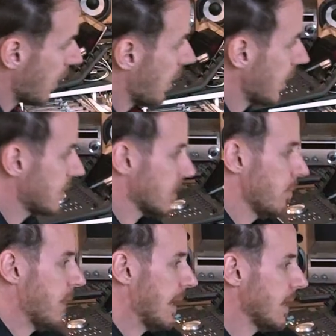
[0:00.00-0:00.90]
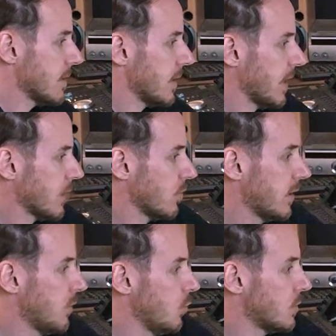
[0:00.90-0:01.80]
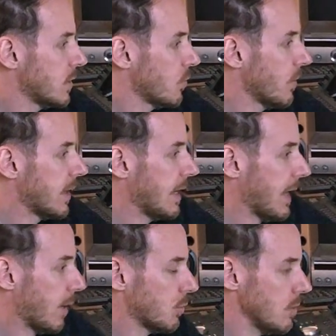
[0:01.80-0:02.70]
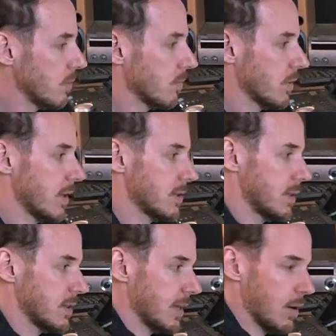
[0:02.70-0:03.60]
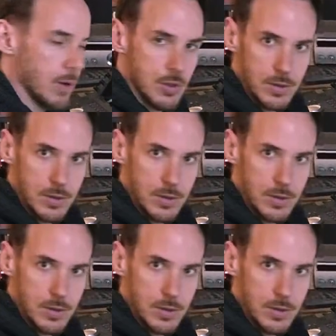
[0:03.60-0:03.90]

In some ballads, I actually used it really louder. As now I just